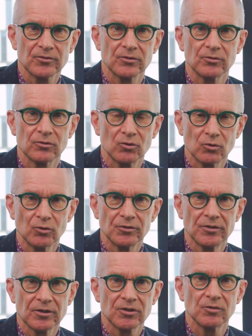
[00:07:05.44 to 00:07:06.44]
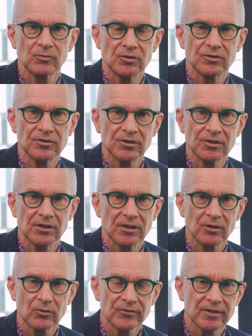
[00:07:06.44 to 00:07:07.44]
to good community
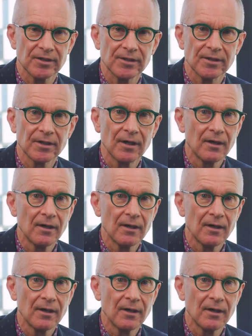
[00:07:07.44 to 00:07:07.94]
healthcare.